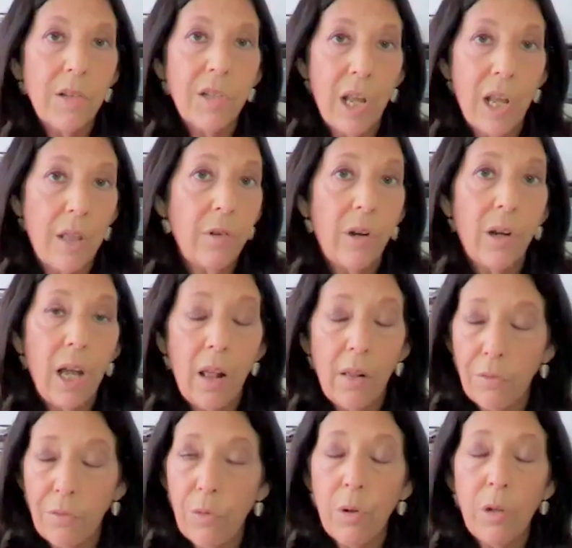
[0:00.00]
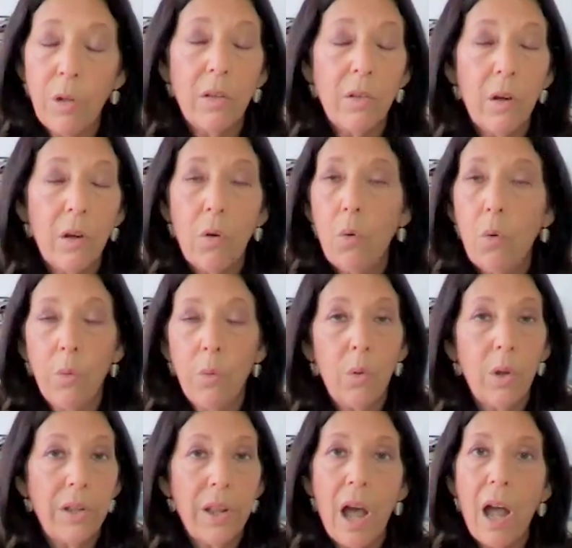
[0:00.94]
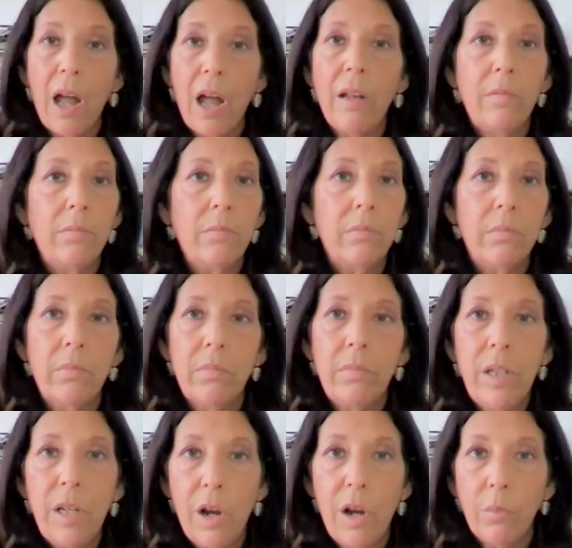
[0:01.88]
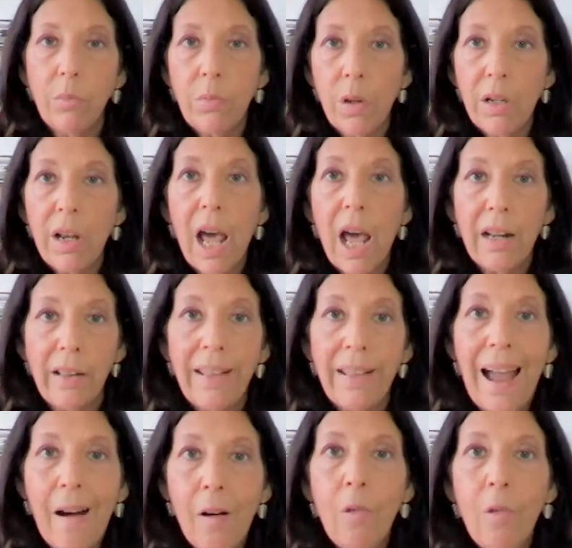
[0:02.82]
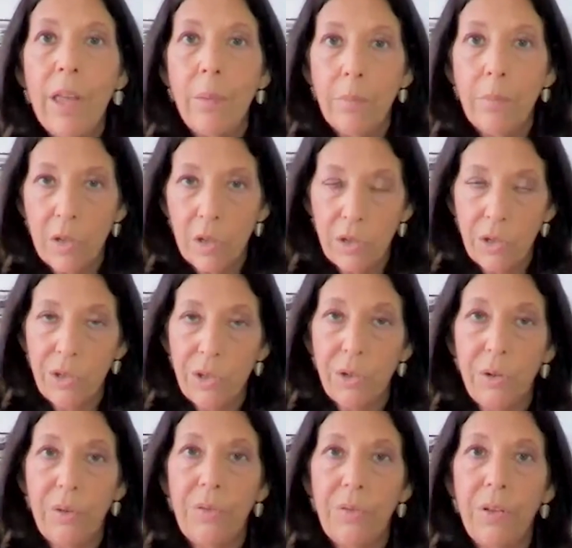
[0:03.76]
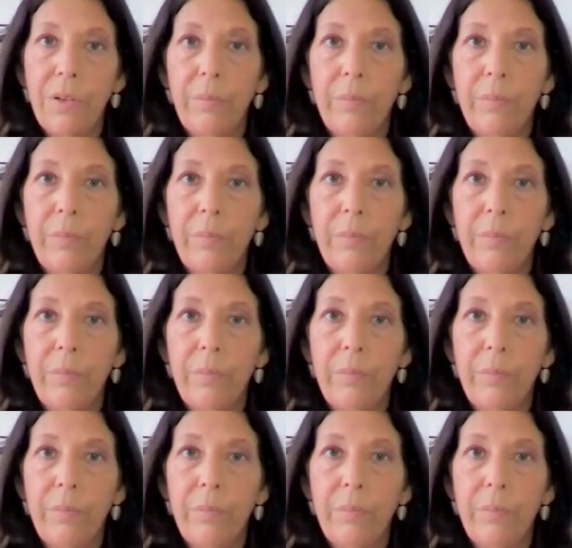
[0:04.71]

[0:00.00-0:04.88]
Southern California, the court will not allow them to serve.